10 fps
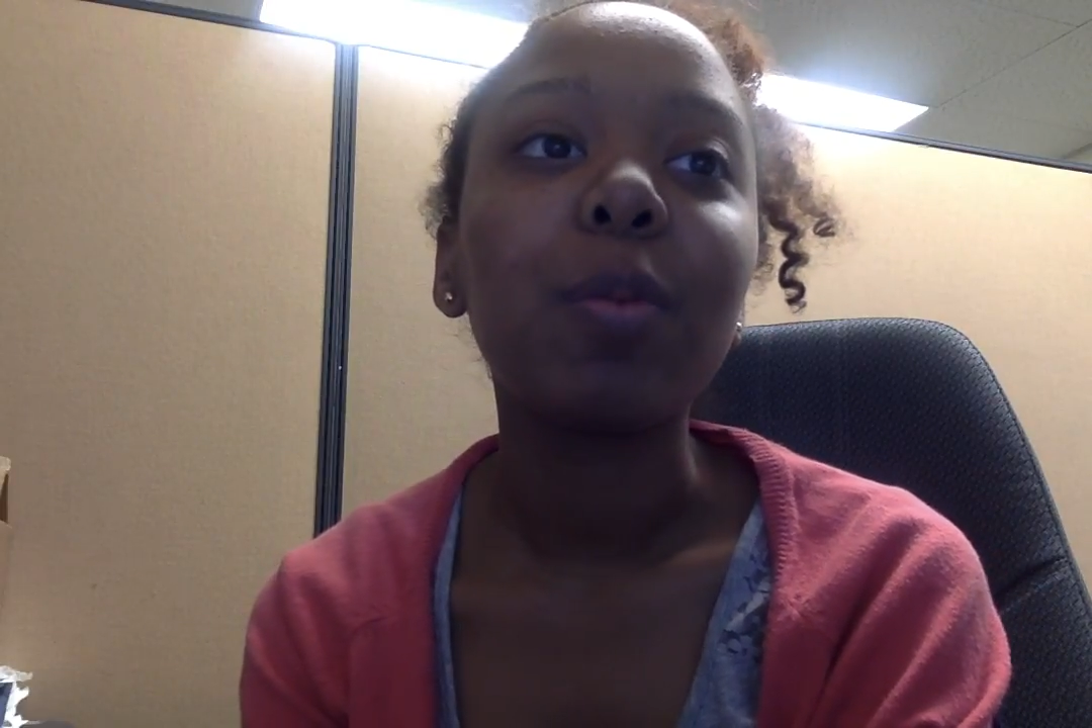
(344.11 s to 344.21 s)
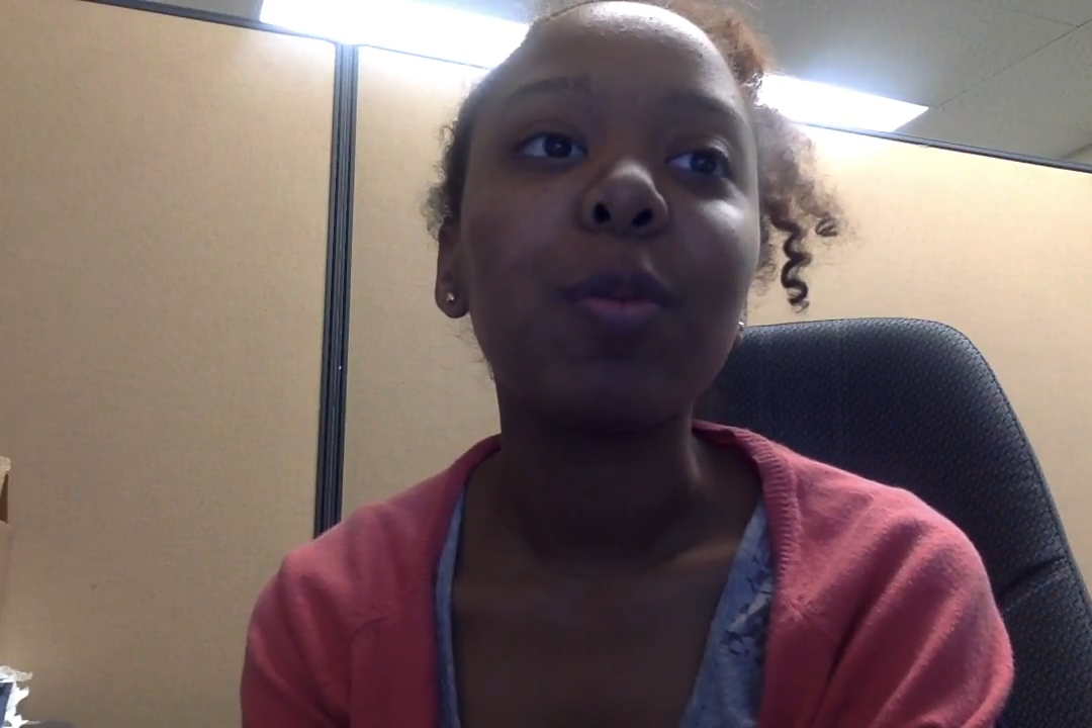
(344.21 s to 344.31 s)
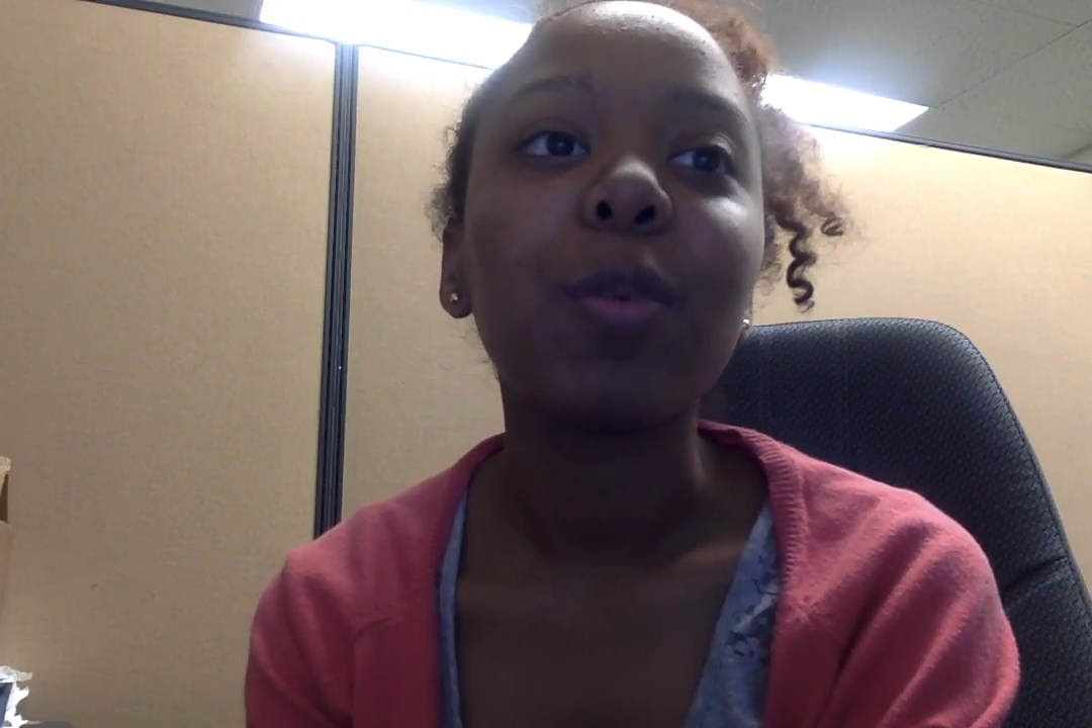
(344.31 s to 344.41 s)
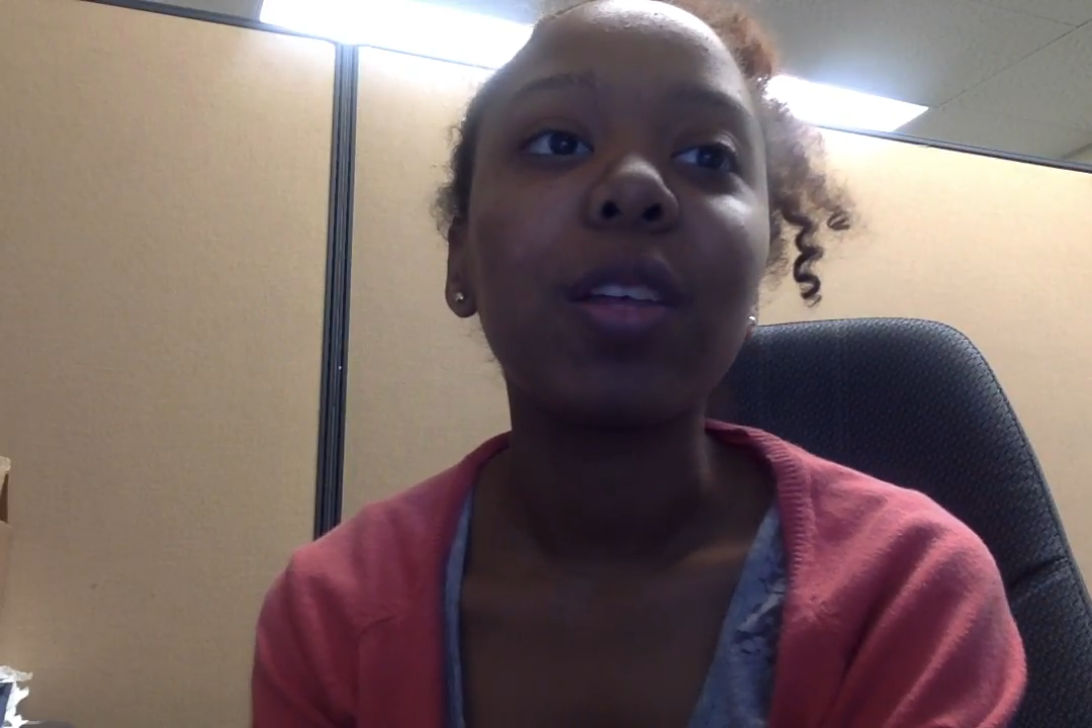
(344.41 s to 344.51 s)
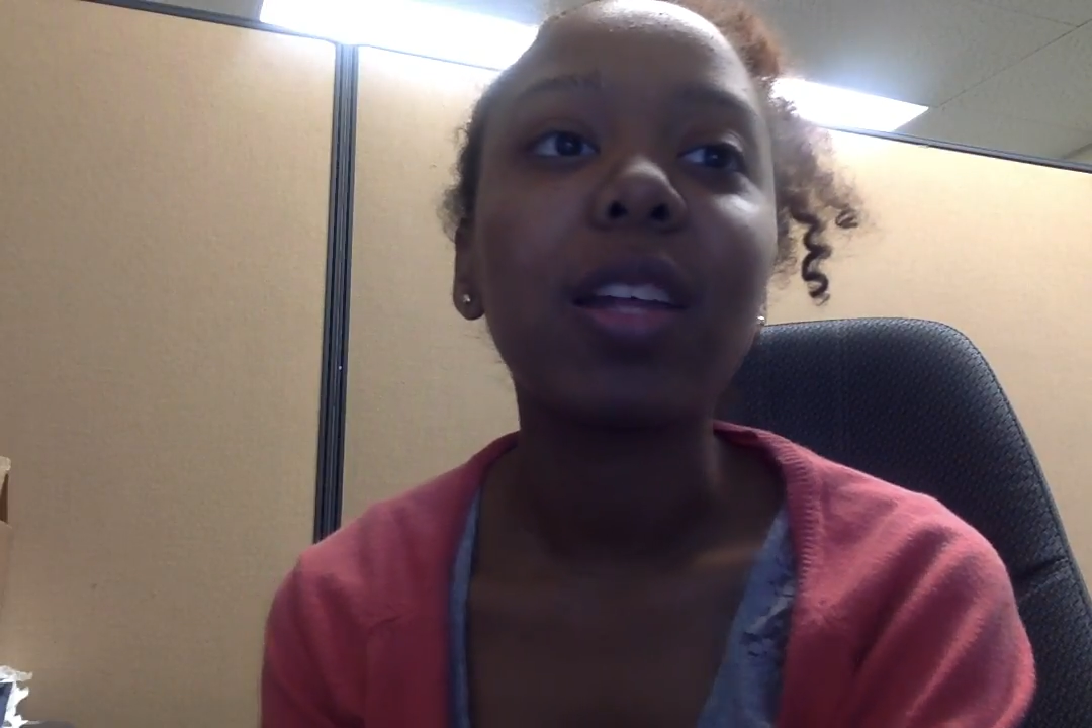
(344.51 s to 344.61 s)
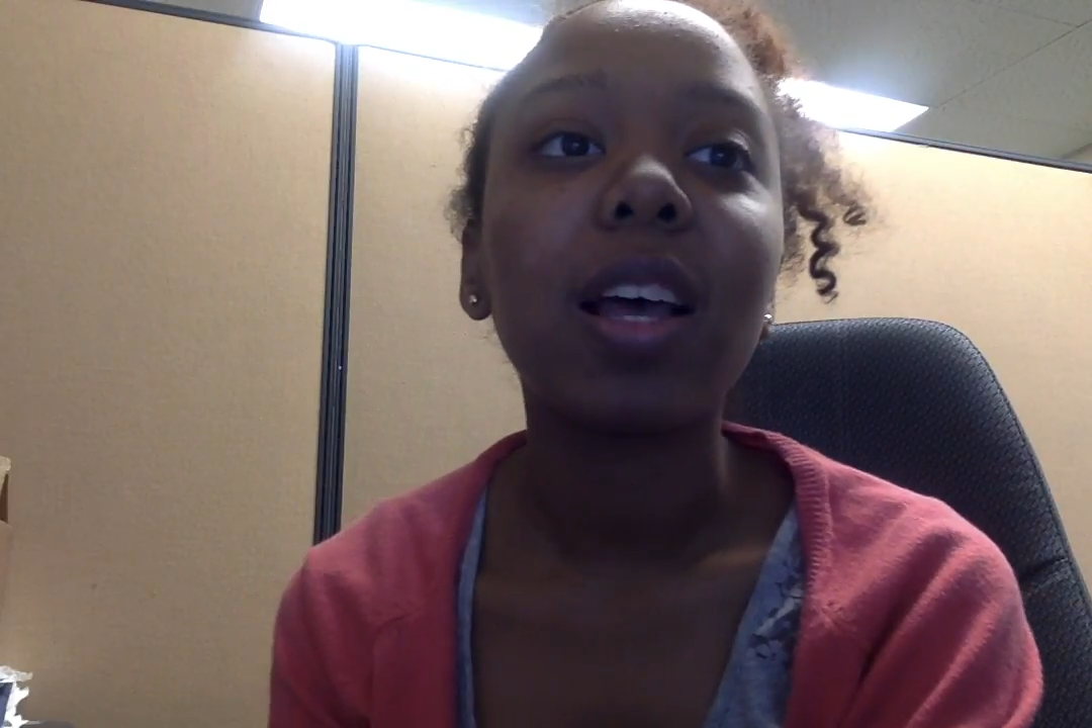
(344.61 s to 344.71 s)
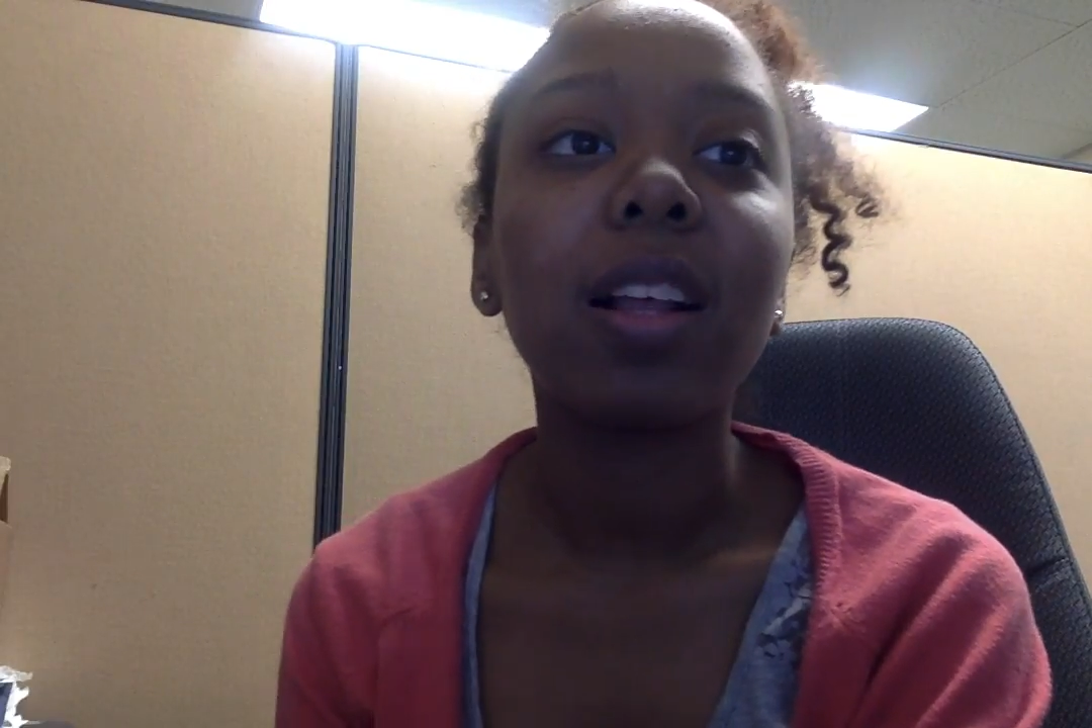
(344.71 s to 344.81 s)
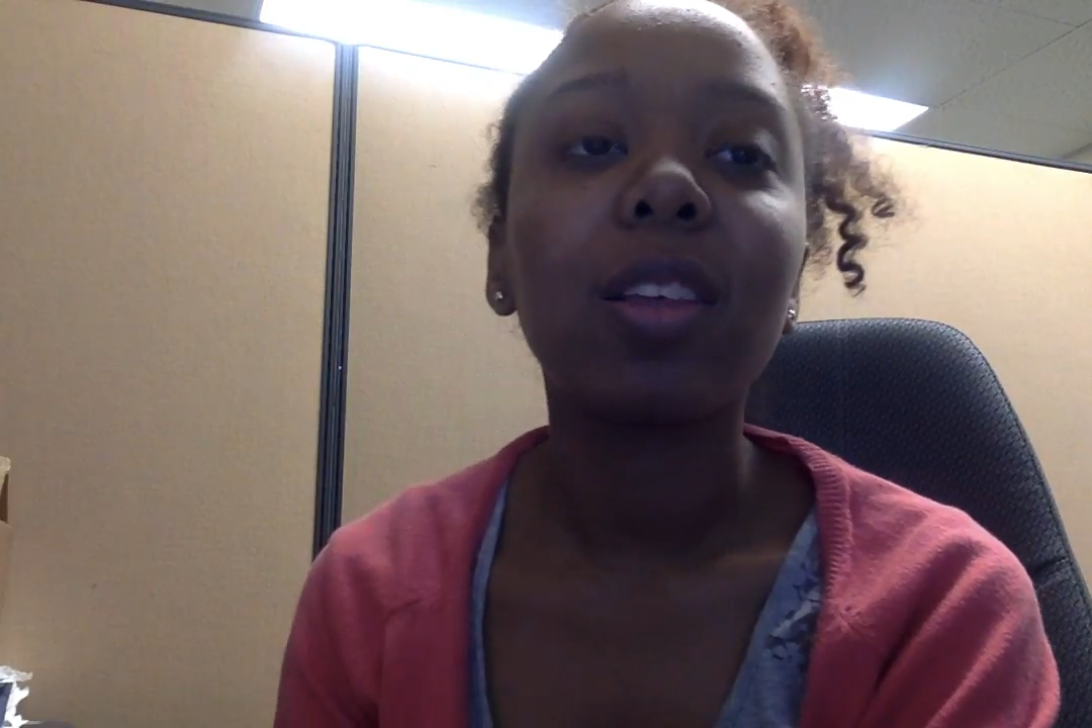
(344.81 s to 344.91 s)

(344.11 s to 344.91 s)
who will attack